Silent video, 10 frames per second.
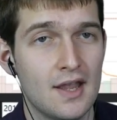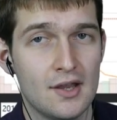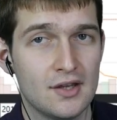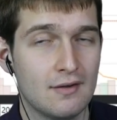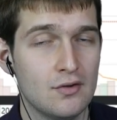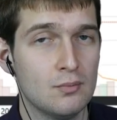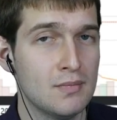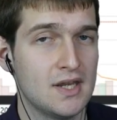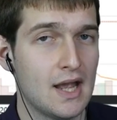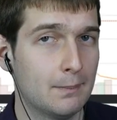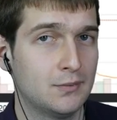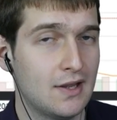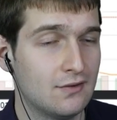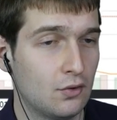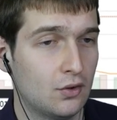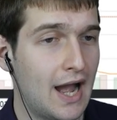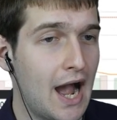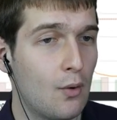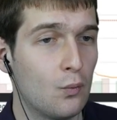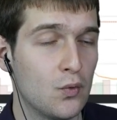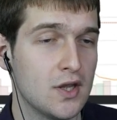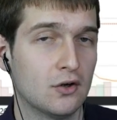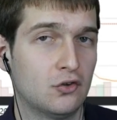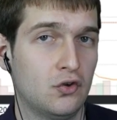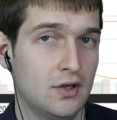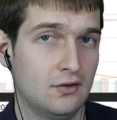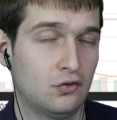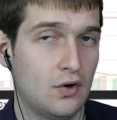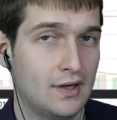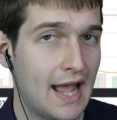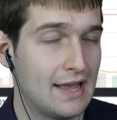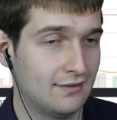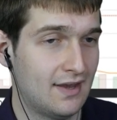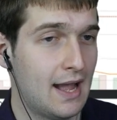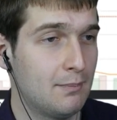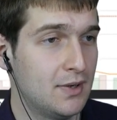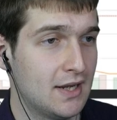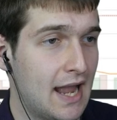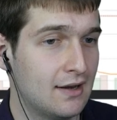giving you mini updates on how we are treating this trade as it's happening.